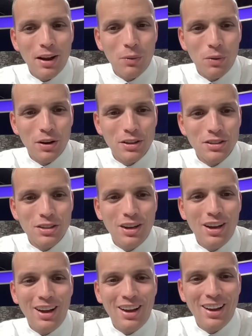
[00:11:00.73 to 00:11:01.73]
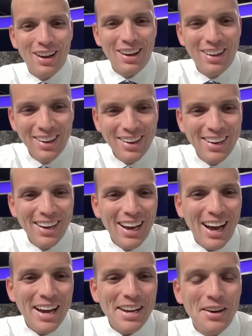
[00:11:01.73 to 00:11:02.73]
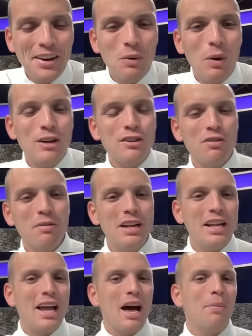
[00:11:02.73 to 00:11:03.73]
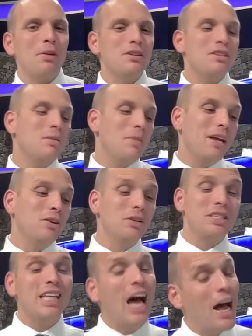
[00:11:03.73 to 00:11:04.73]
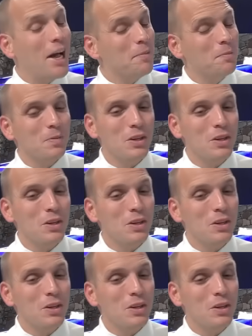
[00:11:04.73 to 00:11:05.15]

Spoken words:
at once. I hear you. Watching from Indianapolis. Emmanuel, it's time.